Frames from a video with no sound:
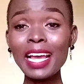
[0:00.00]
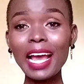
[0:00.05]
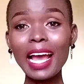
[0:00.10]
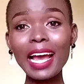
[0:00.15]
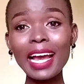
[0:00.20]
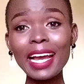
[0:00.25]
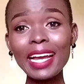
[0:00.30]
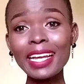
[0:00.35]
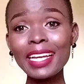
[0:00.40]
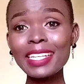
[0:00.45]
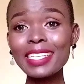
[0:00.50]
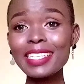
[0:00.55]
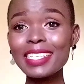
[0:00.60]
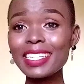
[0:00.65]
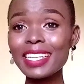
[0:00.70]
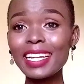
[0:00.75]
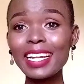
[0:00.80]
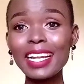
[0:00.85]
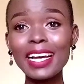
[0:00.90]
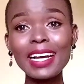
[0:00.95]
I
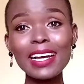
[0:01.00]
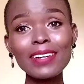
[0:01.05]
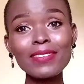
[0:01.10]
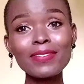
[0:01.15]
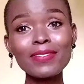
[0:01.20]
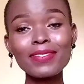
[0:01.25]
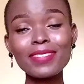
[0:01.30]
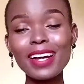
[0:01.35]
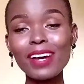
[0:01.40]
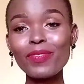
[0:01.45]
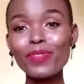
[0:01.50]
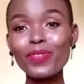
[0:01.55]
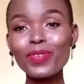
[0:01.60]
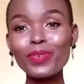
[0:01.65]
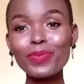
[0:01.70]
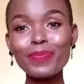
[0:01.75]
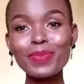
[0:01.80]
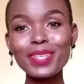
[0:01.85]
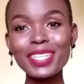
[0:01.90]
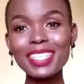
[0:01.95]
still have a
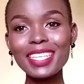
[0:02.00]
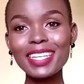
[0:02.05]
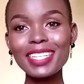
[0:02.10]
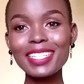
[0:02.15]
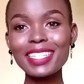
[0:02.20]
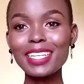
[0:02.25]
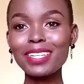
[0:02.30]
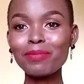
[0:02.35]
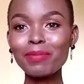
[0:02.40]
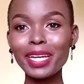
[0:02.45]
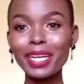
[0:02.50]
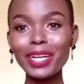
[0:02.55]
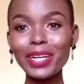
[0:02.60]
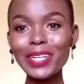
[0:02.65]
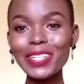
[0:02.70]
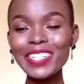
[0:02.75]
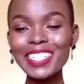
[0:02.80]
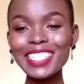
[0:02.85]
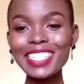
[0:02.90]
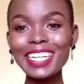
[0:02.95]
few pieces in my
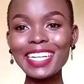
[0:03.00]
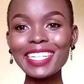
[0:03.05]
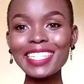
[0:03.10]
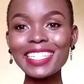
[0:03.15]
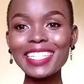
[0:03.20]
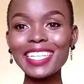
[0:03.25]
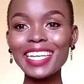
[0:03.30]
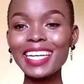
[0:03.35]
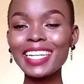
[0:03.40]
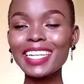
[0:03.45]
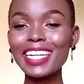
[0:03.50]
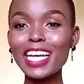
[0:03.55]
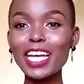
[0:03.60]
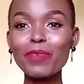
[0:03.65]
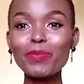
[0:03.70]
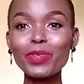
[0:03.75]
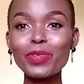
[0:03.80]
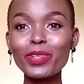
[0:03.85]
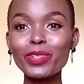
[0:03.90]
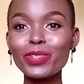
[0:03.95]
closet, and I
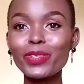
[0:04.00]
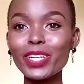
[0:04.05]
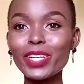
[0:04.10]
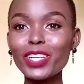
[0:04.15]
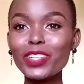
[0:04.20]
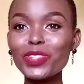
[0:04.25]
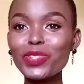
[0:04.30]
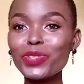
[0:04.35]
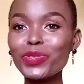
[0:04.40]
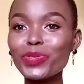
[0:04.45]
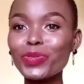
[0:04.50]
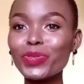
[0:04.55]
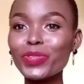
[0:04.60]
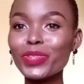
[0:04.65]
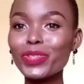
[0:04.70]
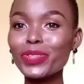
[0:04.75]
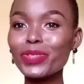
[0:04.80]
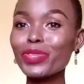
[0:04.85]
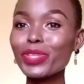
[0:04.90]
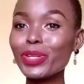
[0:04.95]
am not going to
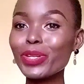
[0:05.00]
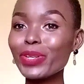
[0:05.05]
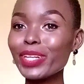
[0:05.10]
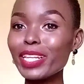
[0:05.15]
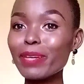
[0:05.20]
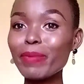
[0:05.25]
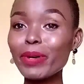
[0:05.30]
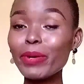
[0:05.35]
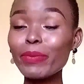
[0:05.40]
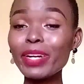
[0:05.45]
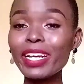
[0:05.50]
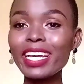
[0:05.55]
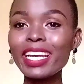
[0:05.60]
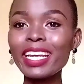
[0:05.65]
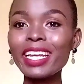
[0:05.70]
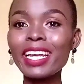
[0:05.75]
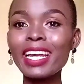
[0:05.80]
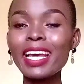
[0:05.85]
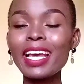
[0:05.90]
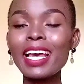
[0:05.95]
throw them
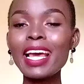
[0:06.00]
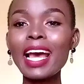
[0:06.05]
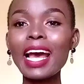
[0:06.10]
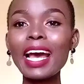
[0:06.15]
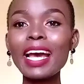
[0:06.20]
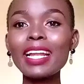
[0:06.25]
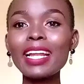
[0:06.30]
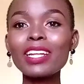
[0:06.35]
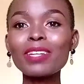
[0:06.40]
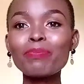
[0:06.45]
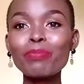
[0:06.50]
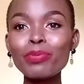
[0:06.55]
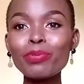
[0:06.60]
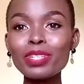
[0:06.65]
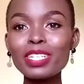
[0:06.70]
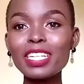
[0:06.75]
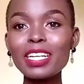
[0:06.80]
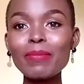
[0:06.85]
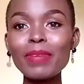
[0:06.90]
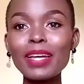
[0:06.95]
away. I'll
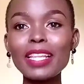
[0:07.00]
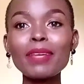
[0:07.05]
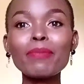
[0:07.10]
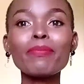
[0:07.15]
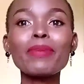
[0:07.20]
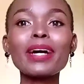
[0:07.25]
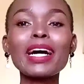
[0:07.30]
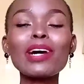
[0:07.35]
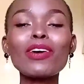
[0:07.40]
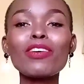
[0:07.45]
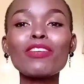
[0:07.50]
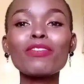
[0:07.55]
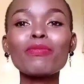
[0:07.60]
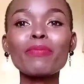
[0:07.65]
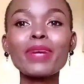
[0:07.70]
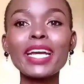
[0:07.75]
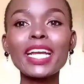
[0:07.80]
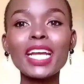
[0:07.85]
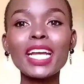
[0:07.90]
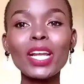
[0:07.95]
push them at the back of
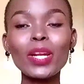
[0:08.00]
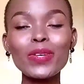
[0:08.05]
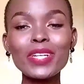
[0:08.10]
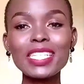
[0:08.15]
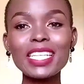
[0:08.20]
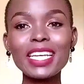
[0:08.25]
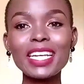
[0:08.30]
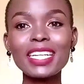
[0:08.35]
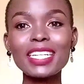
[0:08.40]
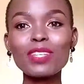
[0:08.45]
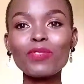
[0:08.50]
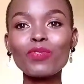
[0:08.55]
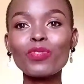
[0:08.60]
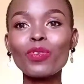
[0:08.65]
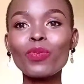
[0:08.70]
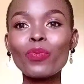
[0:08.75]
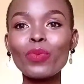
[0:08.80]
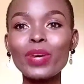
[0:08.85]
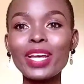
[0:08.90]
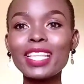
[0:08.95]
my closet
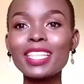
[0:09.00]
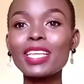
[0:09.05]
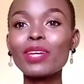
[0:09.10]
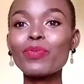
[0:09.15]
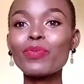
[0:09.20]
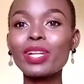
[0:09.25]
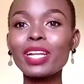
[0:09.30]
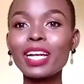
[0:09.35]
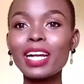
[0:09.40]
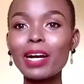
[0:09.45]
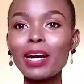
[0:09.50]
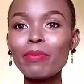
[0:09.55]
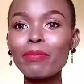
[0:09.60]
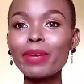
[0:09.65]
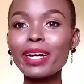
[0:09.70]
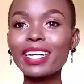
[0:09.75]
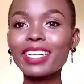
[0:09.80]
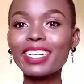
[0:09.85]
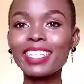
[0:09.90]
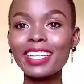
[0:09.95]
for when they will come
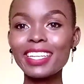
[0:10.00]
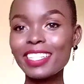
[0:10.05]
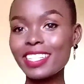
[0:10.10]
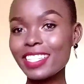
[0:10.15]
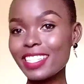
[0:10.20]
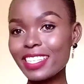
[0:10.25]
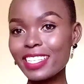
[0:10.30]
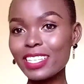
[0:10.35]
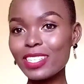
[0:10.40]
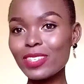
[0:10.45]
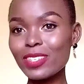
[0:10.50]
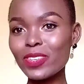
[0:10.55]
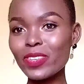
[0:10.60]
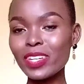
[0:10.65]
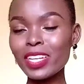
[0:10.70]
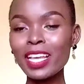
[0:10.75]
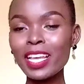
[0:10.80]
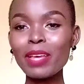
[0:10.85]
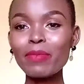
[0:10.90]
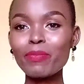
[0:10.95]
back in
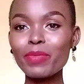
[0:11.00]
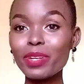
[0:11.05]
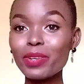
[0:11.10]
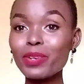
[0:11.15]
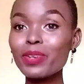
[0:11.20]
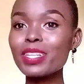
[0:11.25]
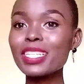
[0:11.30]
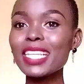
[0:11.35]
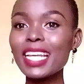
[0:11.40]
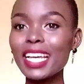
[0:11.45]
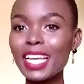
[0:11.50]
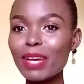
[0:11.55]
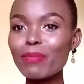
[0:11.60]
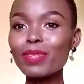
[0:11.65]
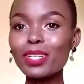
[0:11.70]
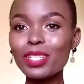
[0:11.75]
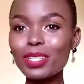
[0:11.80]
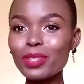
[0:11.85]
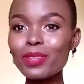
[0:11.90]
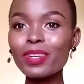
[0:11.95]
season, because I am
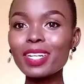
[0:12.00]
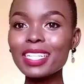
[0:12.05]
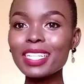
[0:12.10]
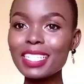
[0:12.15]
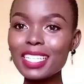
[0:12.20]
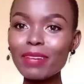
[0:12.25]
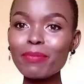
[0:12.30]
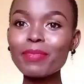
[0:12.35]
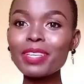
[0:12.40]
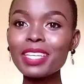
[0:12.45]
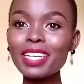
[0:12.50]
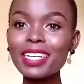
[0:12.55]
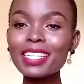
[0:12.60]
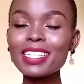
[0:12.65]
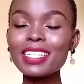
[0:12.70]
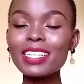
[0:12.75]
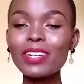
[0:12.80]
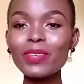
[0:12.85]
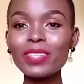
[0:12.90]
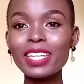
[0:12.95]
sure some years
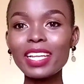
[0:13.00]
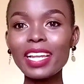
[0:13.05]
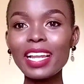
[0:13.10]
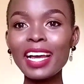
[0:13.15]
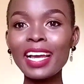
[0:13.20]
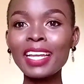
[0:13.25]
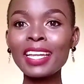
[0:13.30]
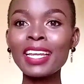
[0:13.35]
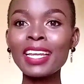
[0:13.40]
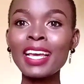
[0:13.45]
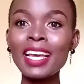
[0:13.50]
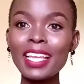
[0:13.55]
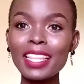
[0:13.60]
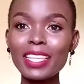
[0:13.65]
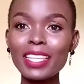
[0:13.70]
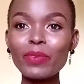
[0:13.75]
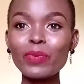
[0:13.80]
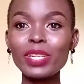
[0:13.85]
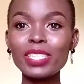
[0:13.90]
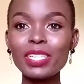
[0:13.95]
down the line
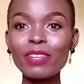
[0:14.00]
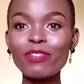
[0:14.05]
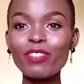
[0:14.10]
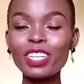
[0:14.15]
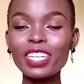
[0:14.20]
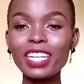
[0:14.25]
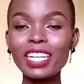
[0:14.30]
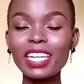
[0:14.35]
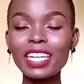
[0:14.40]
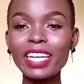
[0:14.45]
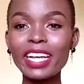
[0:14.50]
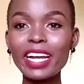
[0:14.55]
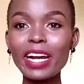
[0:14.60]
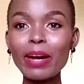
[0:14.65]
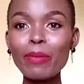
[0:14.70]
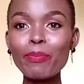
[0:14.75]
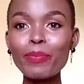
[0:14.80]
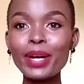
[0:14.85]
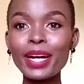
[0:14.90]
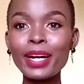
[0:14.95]
they will definitely
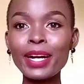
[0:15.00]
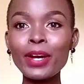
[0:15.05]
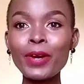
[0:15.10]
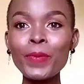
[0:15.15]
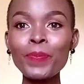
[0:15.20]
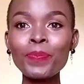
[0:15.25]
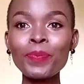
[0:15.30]
come back.